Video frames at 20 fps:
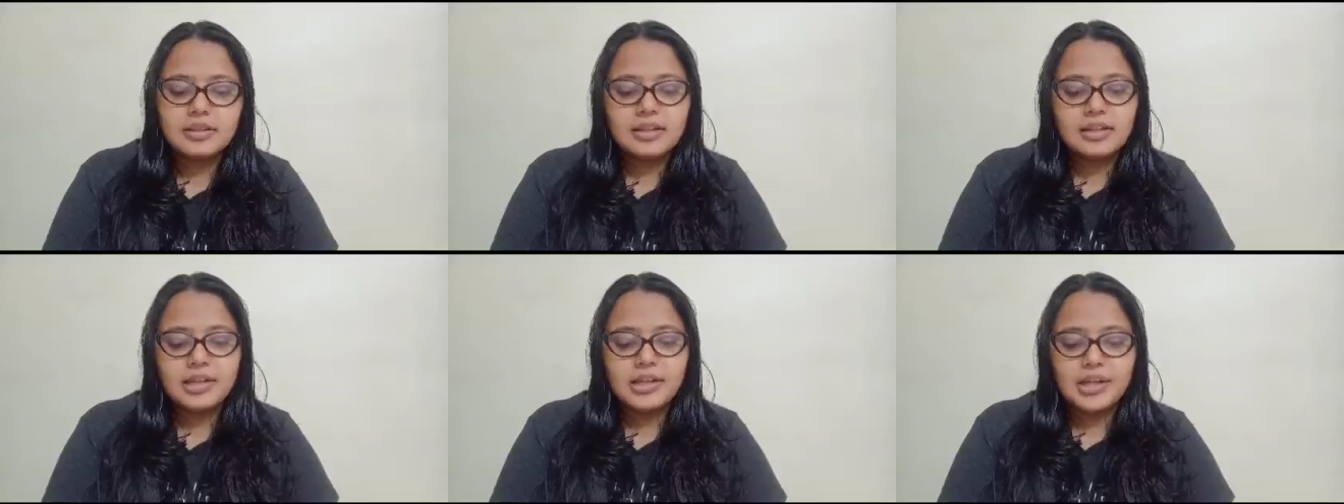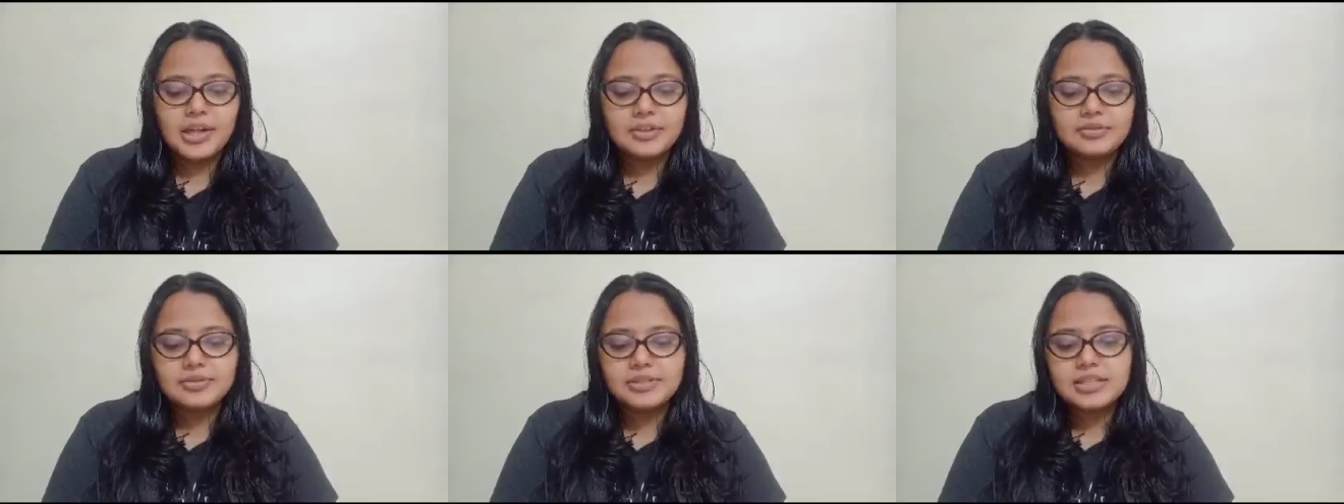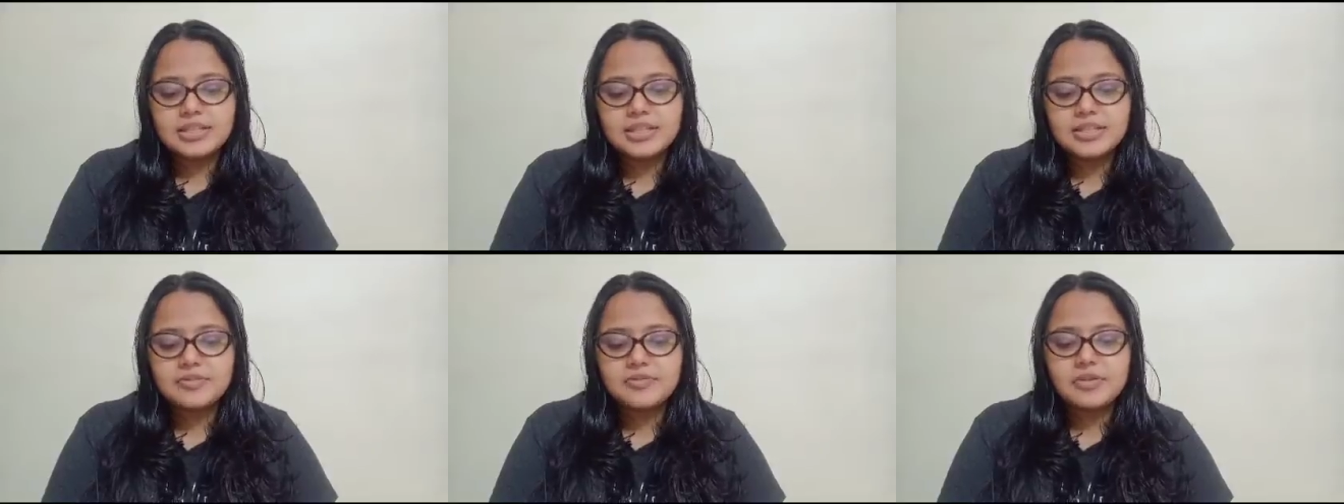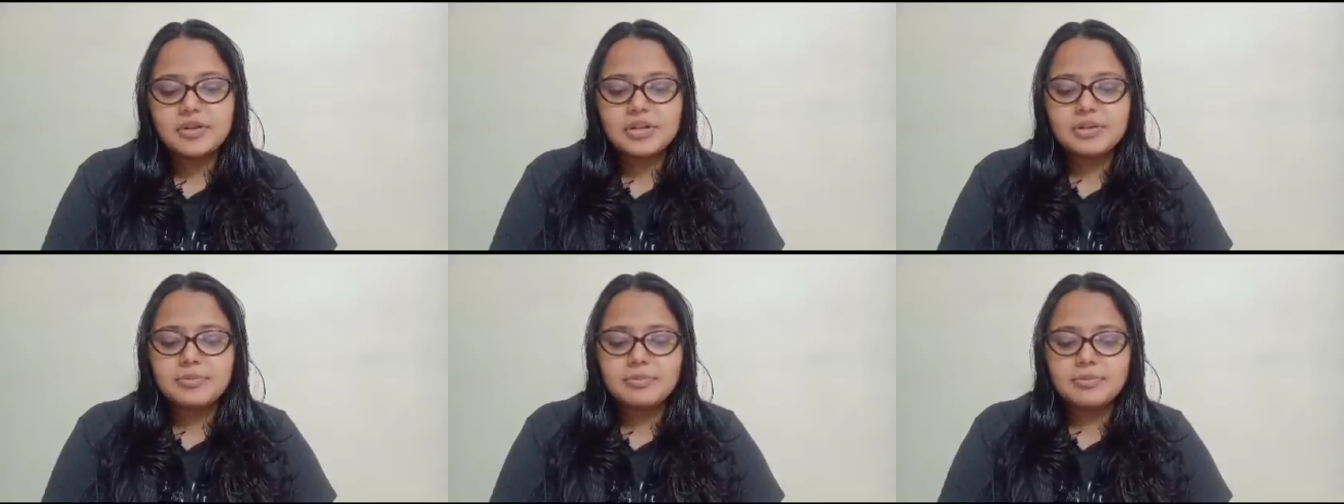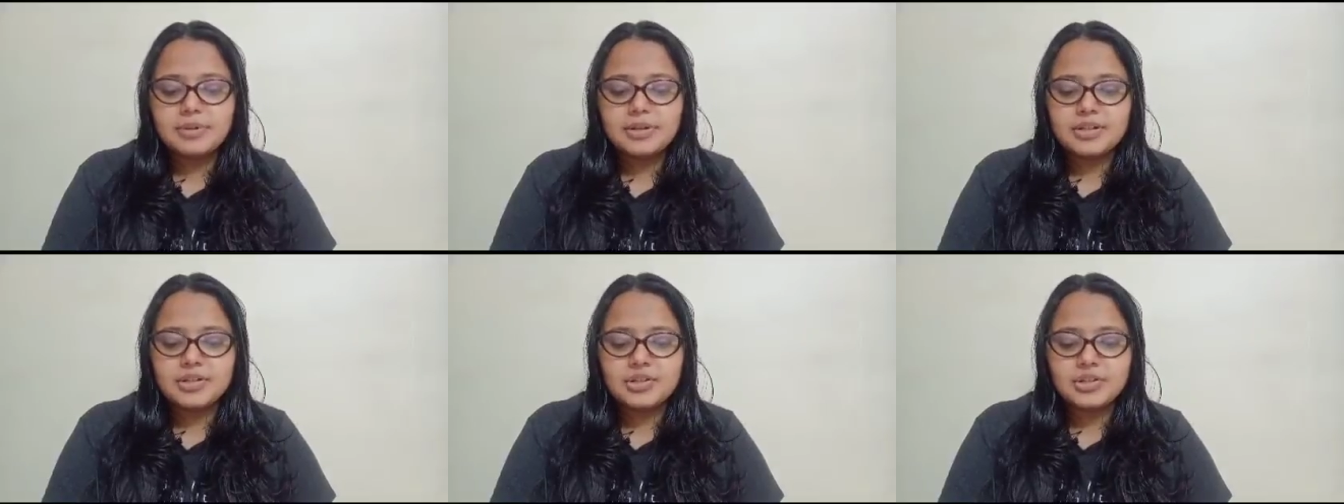Evidence for
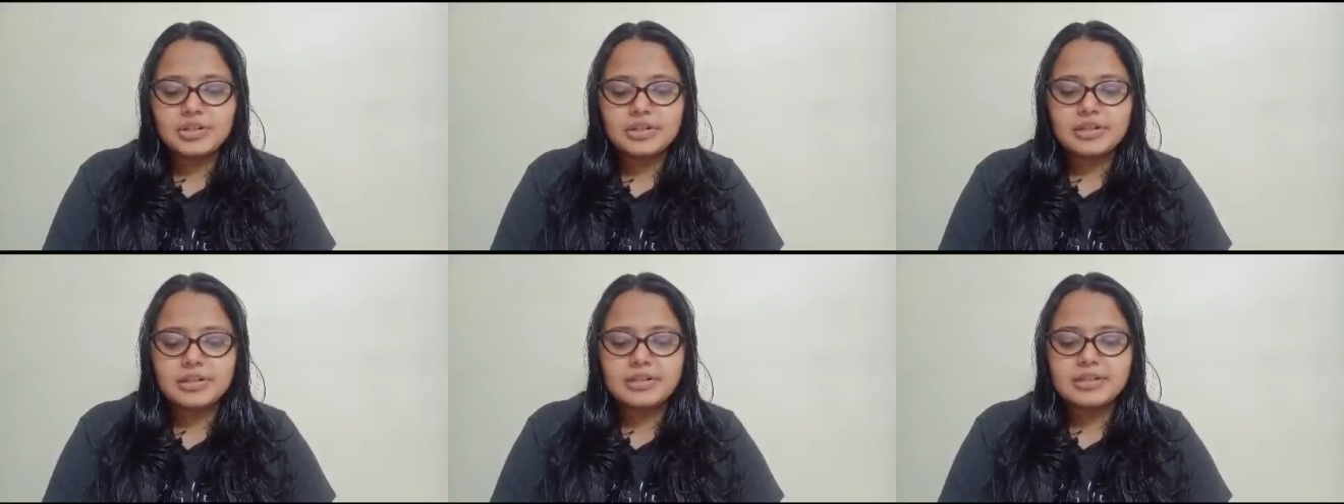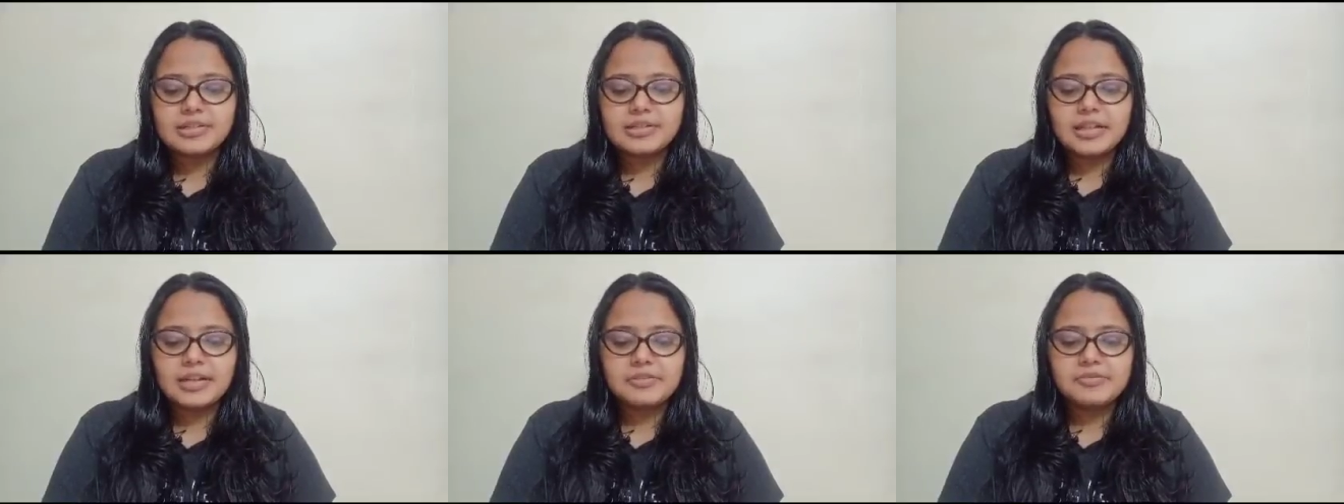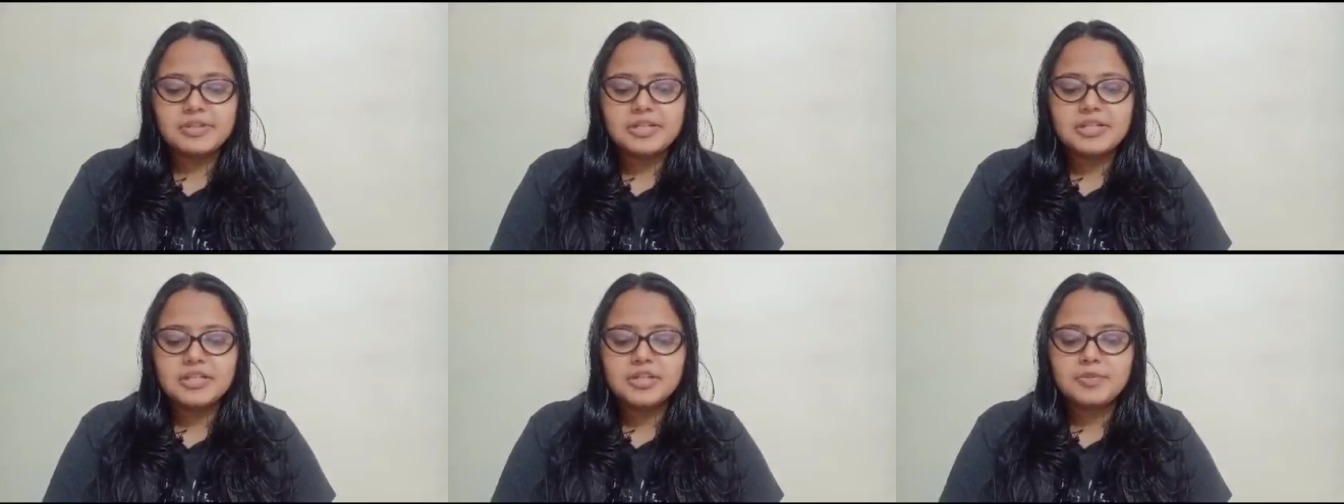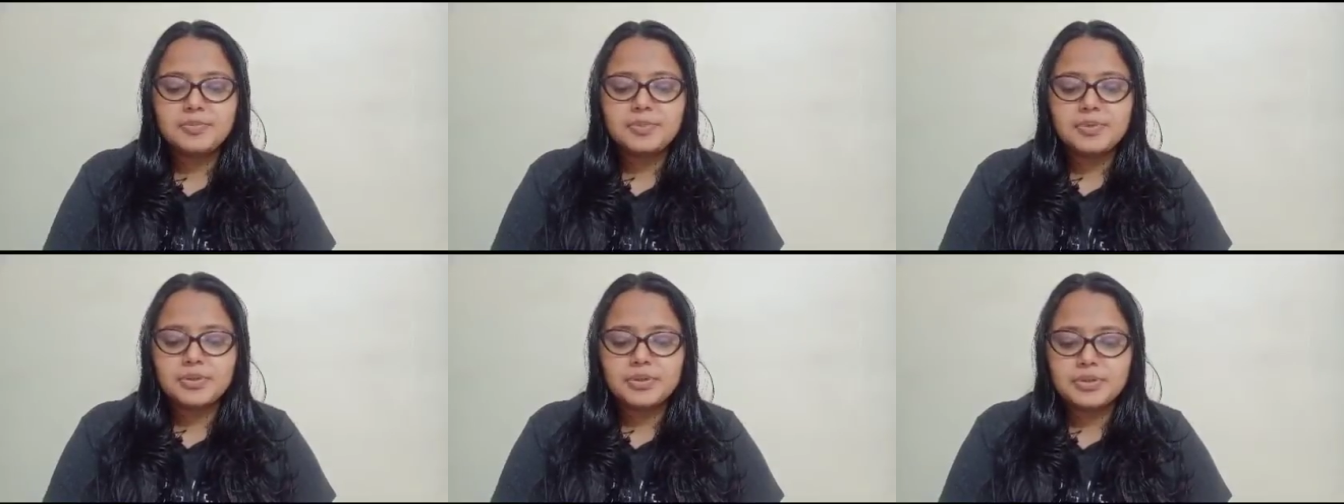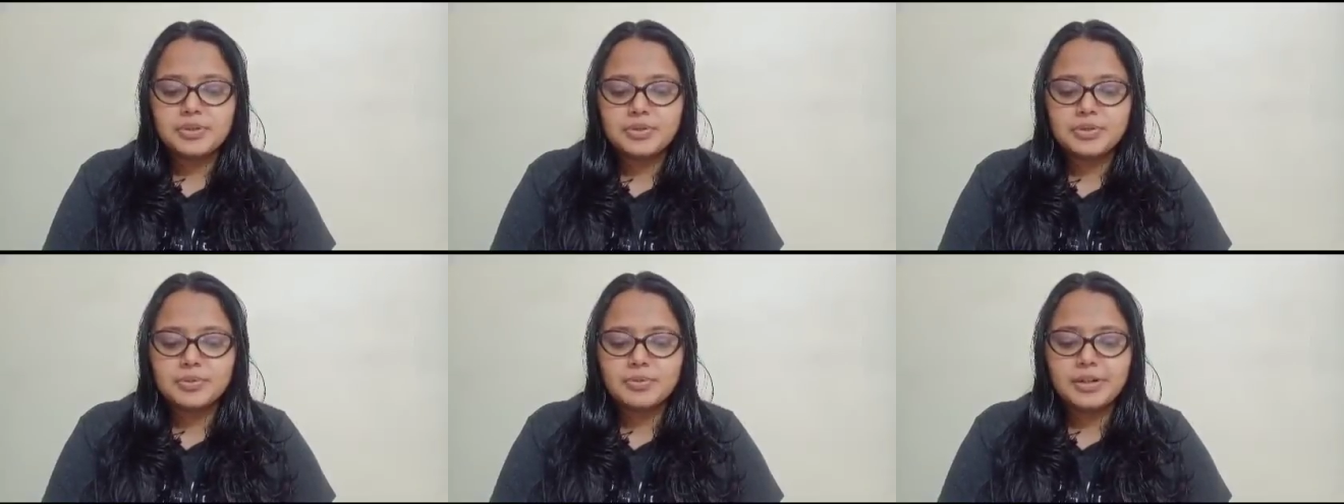impression is the evidence
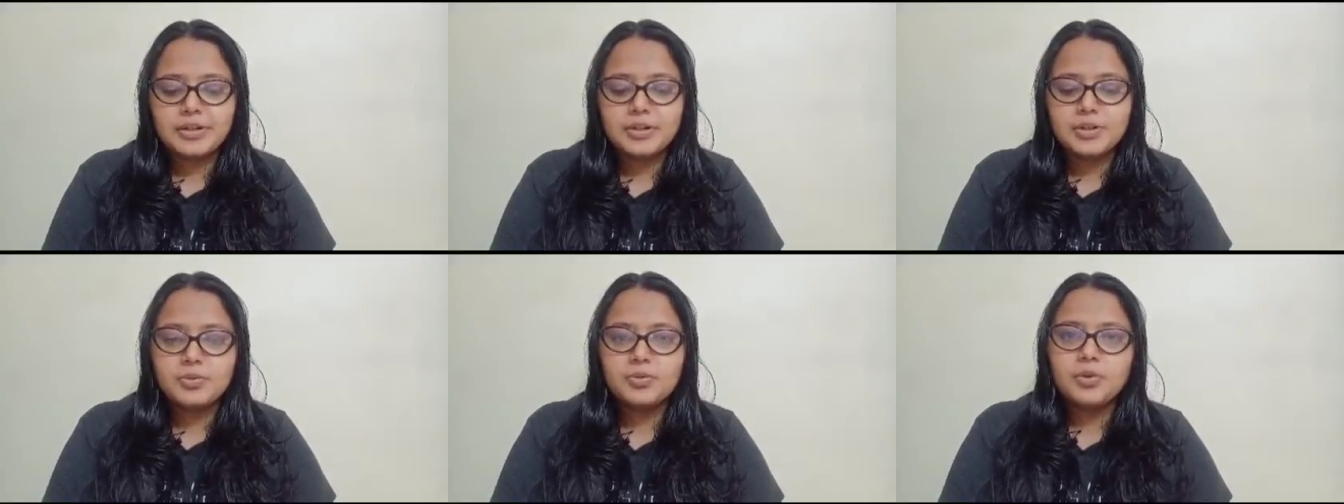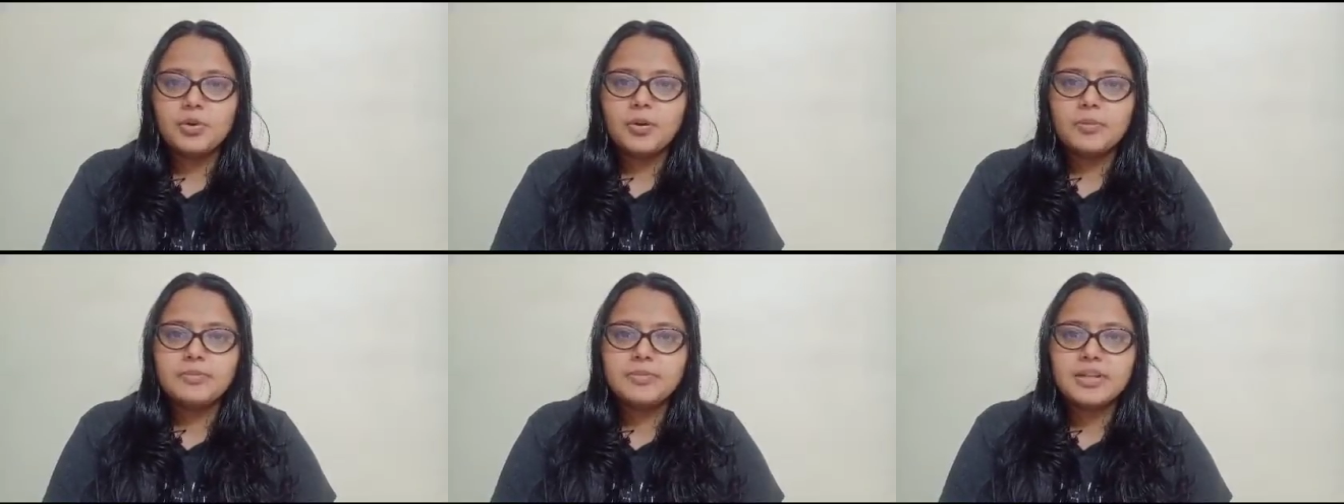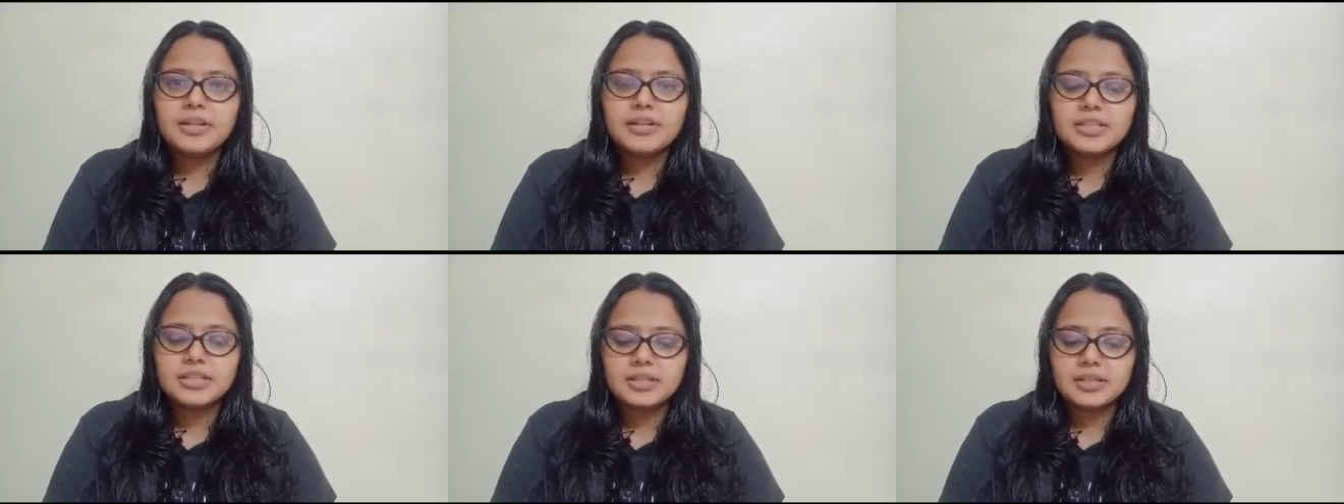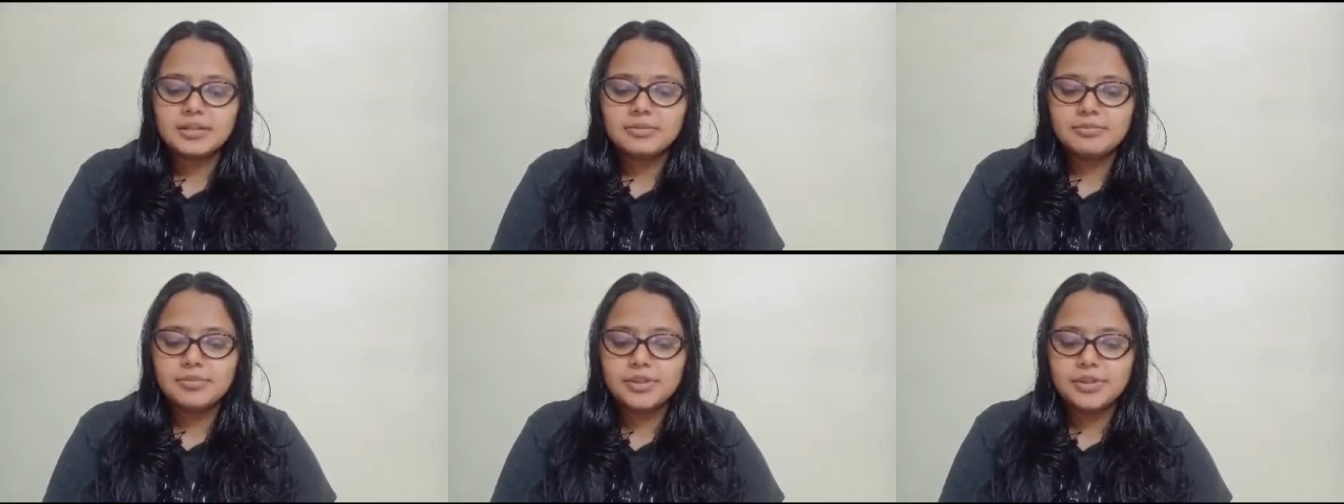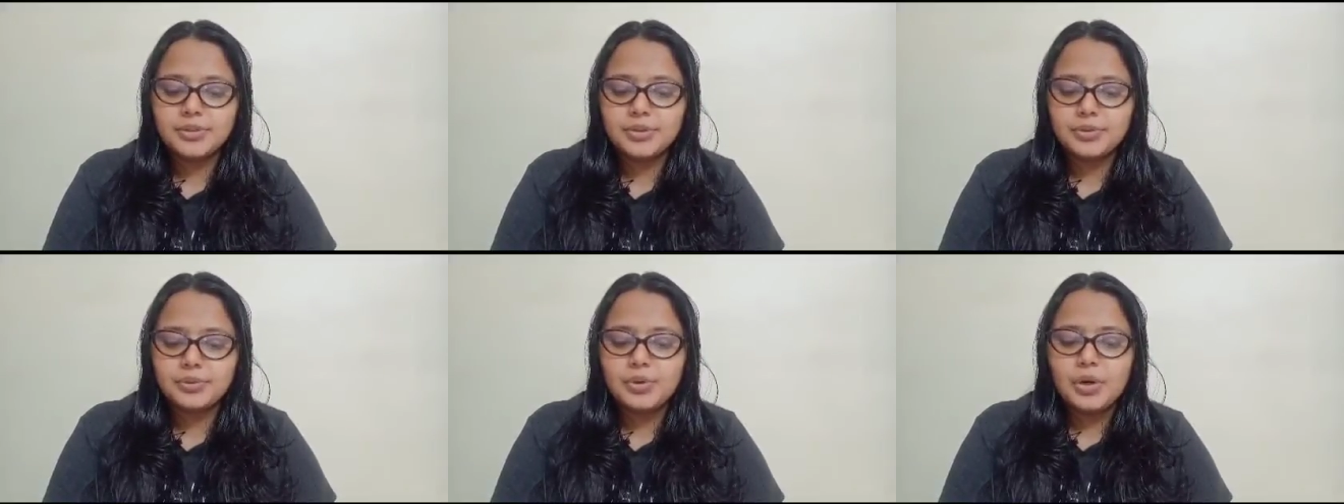produced when two objects come
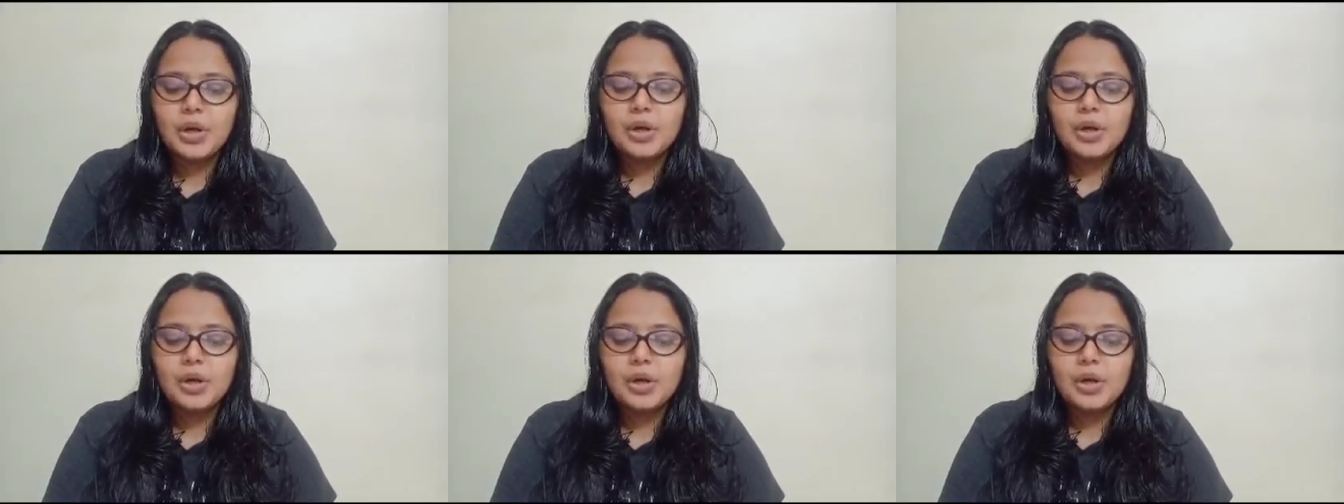into